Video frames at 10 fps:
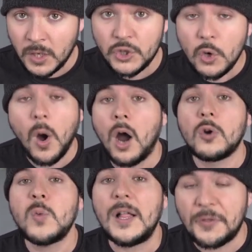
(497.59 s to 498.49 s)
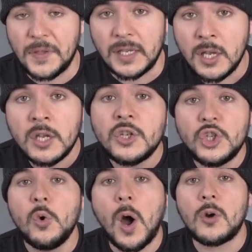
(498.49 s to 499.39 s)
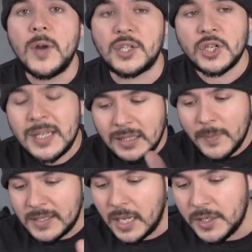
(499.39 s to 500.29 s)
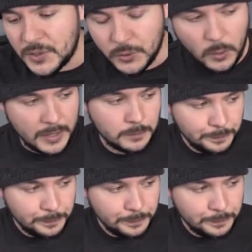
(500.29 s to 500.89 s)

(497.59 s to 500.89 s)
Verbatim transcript: You are wealthy. You are rich. Let me tell you a story.